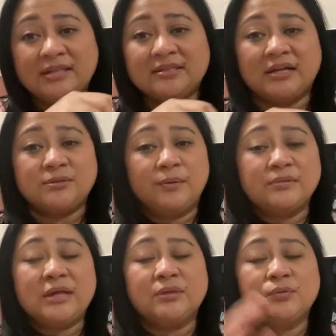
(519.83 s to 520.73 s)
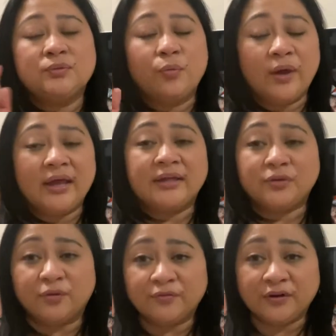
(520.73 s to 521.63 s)
that way I
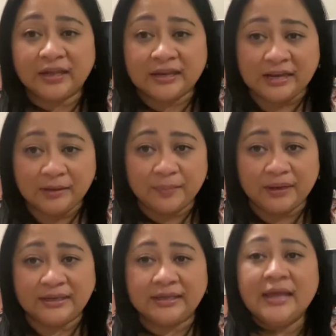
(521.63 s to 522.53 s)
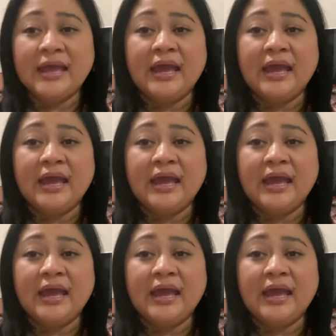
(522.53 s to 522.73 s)
don't forget anybody,